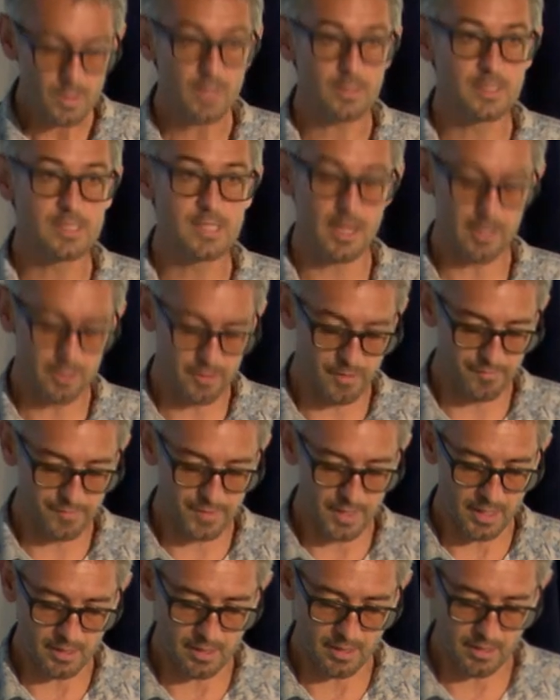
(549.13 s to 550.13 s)
Designers have
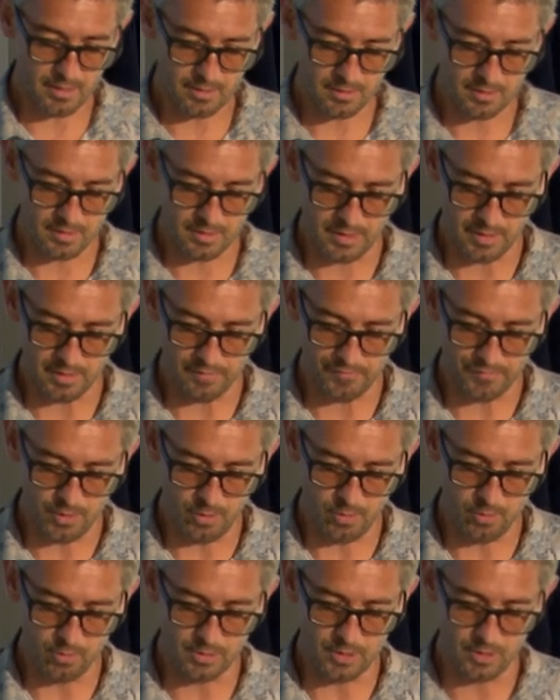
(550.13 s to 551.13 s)
taken the
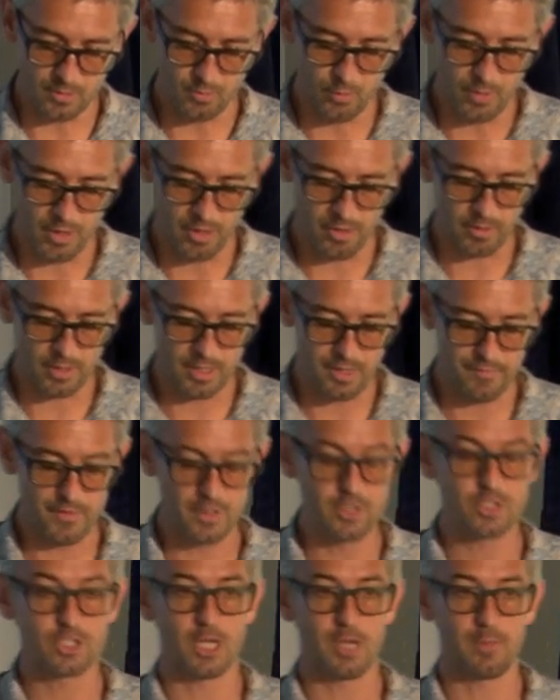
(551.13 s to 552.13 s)
view that we are
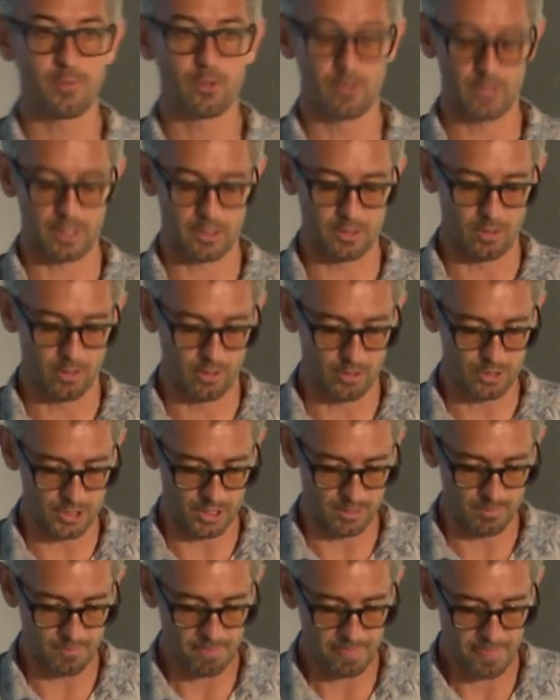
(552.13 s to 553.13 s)
giving shape to
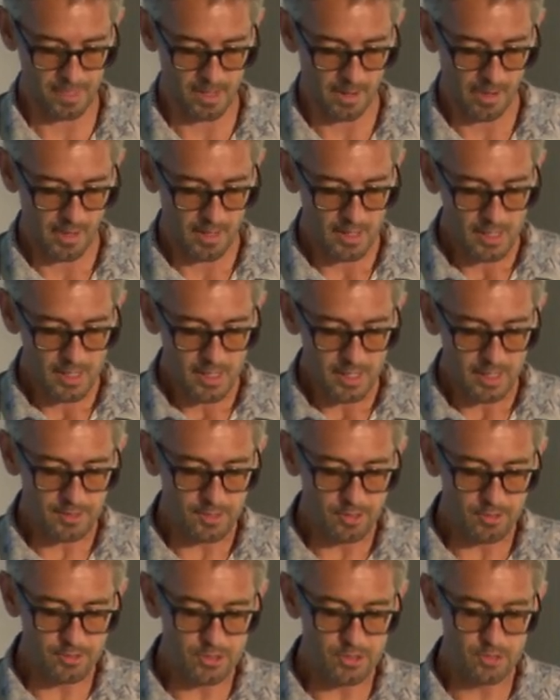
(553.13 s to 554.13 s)
technology. It
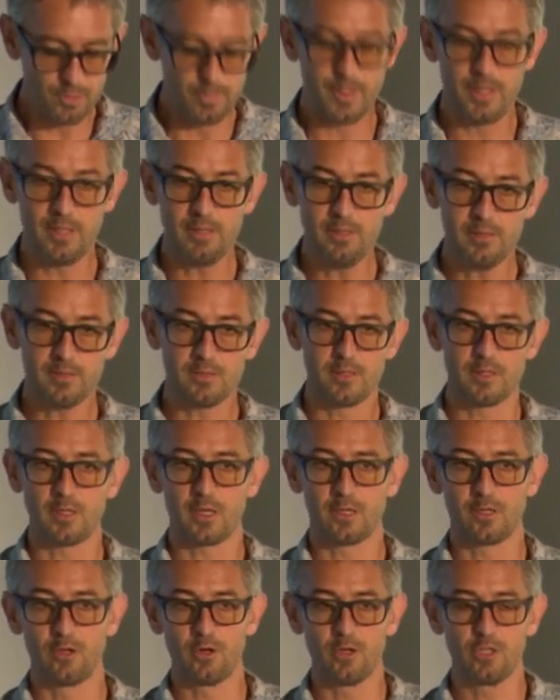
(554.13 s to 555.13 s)
used to be that
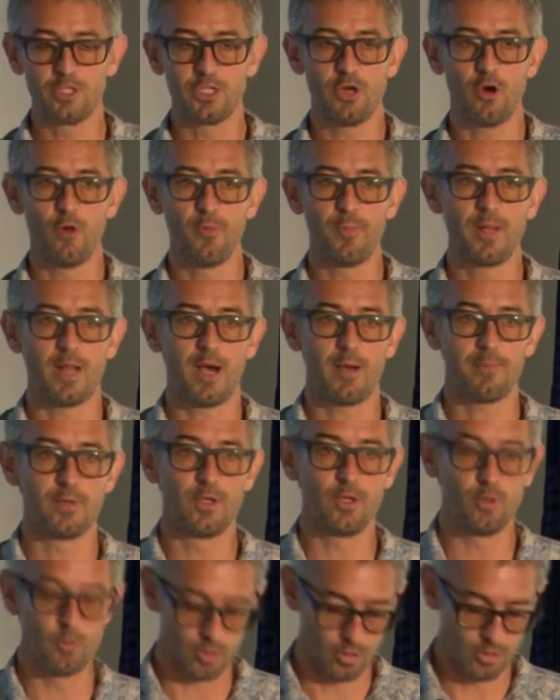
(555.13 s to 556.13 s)
technology opened up
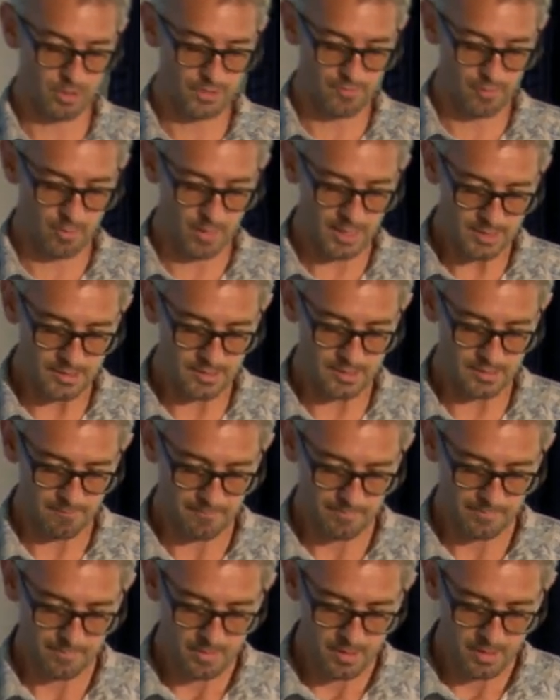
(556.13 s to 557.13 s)
new worlds for us,
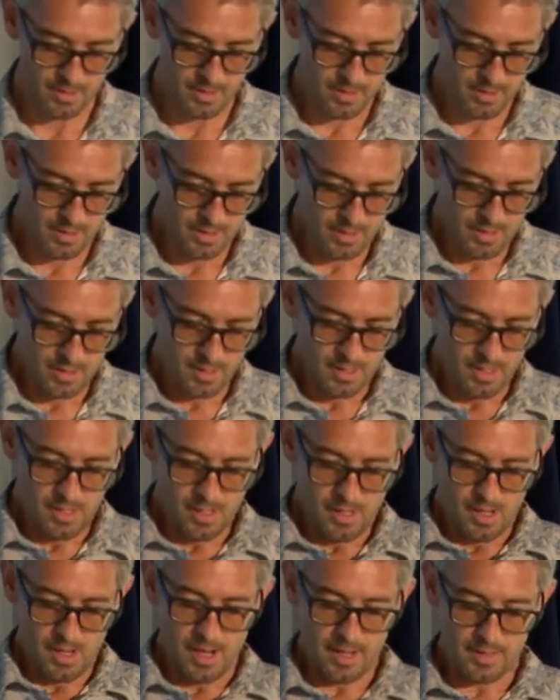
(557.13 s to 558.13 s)

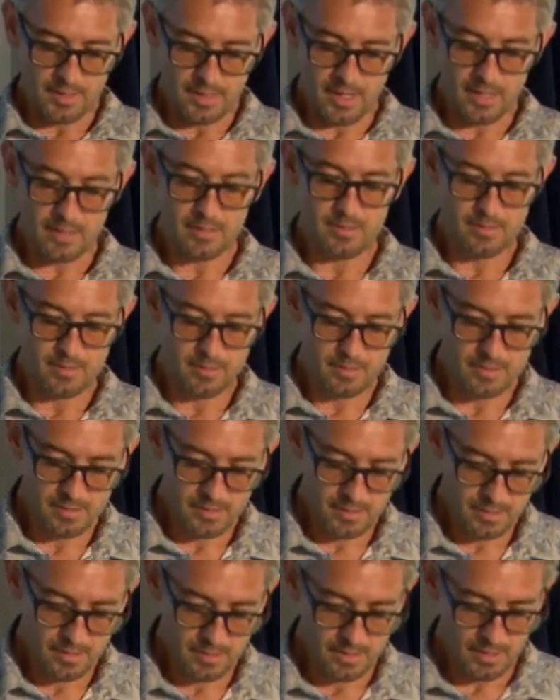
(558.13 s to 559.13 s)
and then
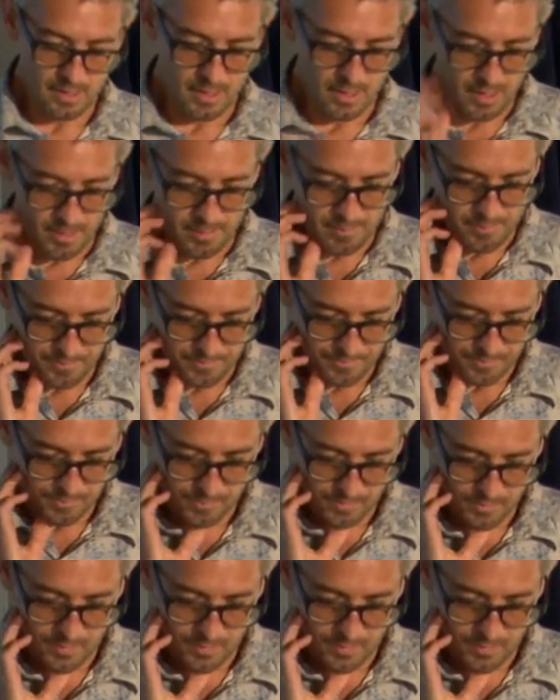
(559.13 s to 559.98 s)
um,